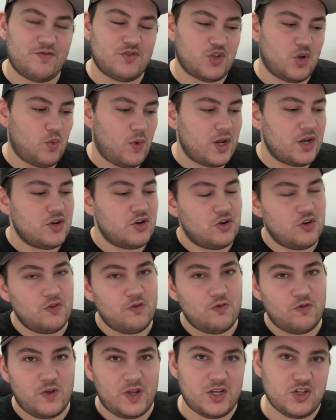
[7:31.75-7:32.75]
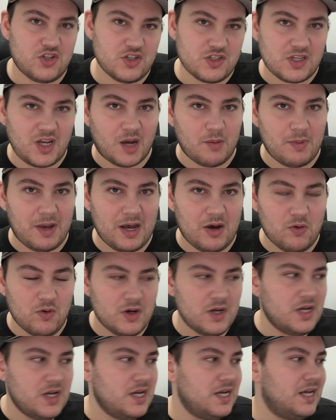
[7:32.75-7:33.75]
So when new features come
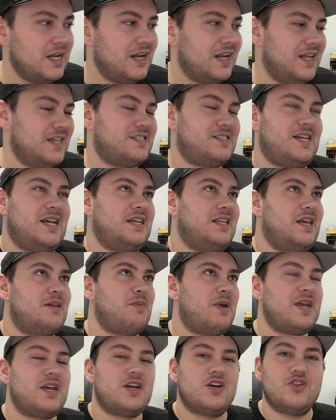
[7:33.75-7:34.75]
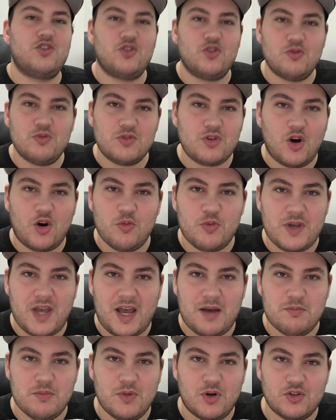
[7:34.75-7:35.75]
out, let's say they make a new Dolby
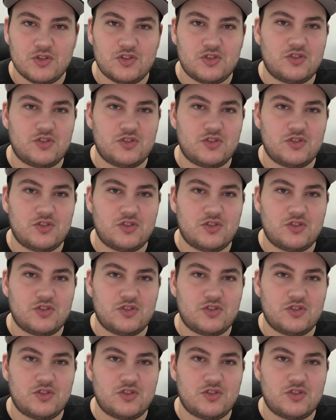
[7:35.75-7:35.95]
Atmos